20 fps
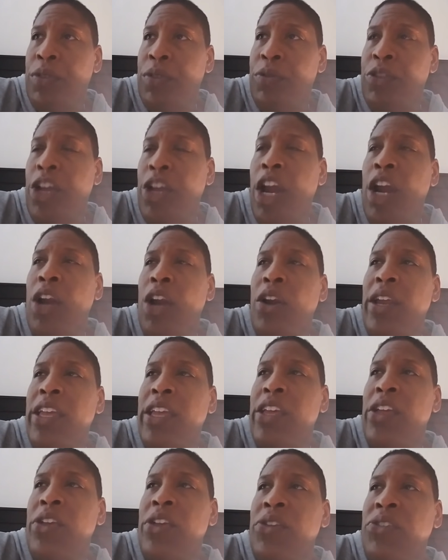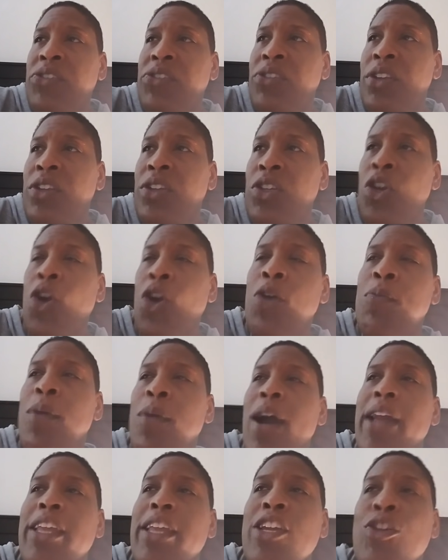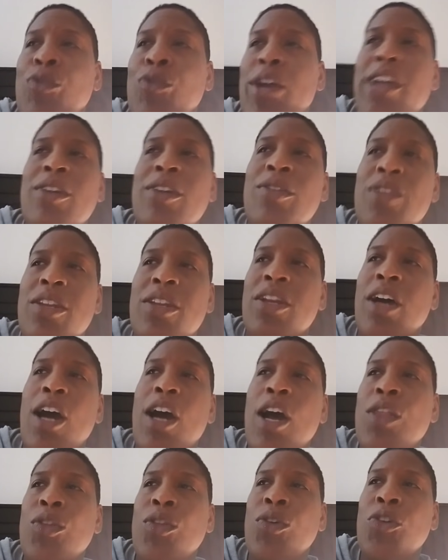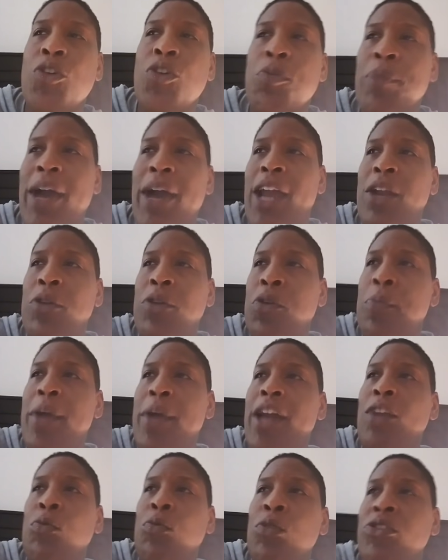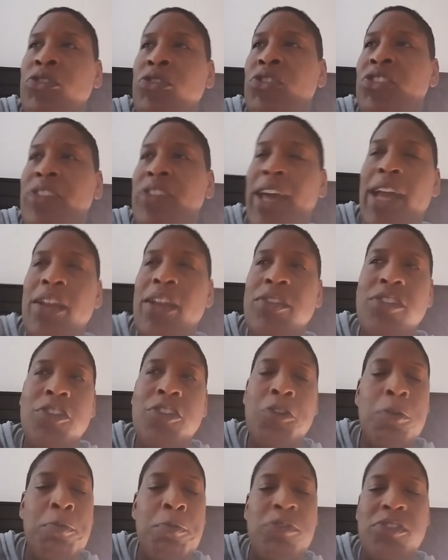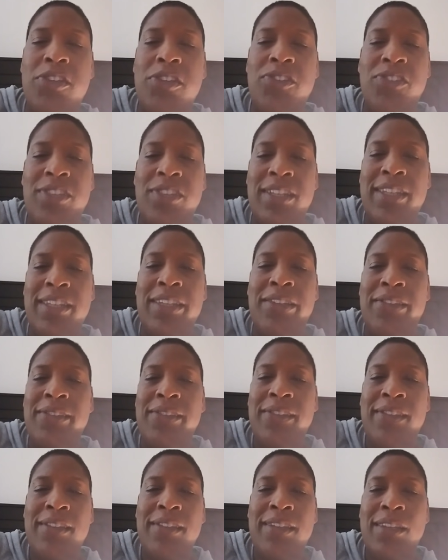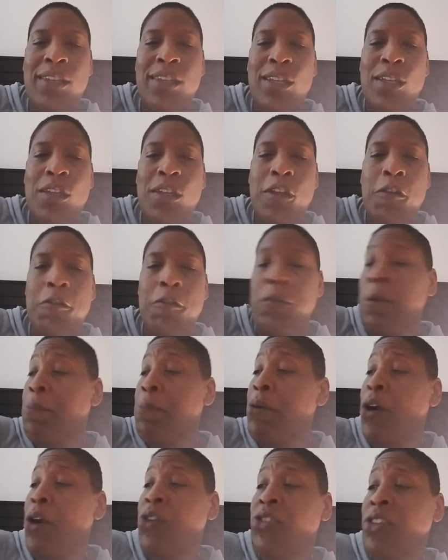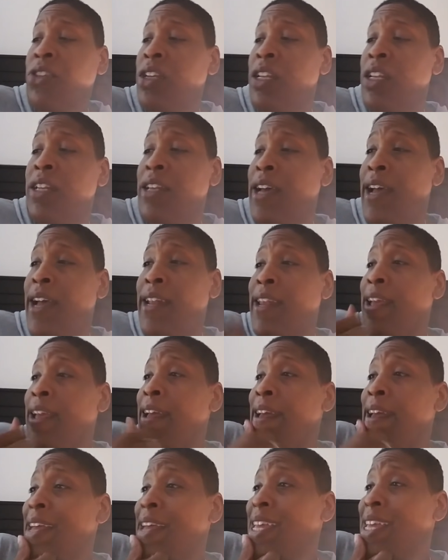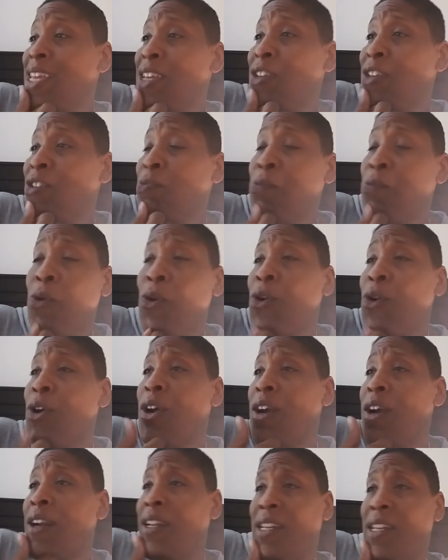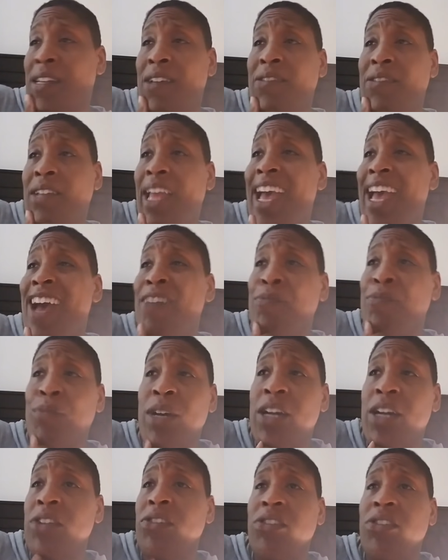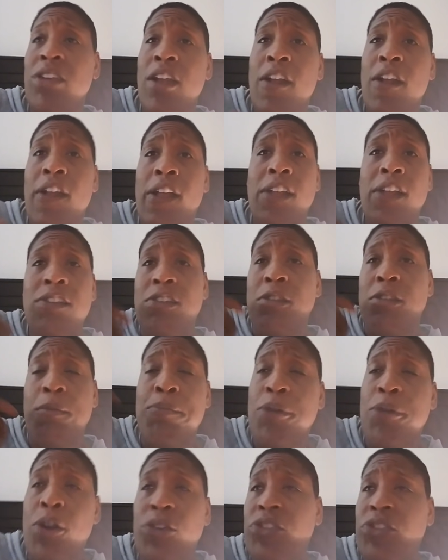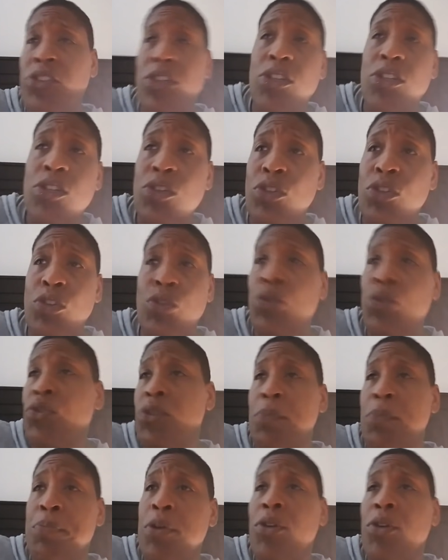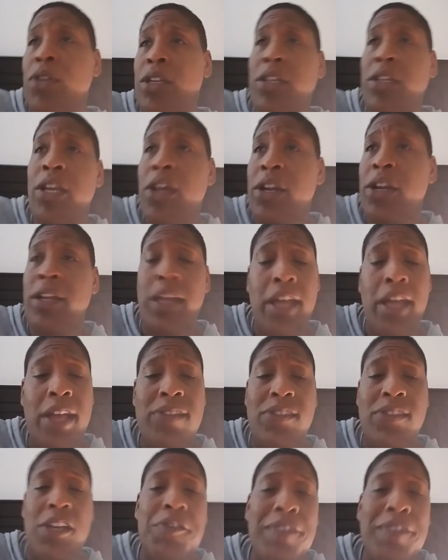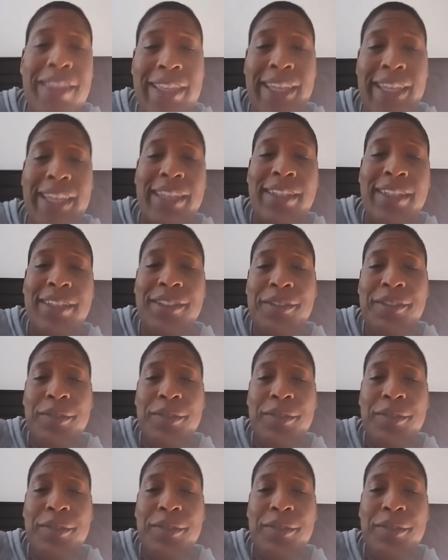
There is nobody greater than the other, no matter what your status and your position is. From the person that is poor, that doesn't have much, to the person who's a billionaire that has everything.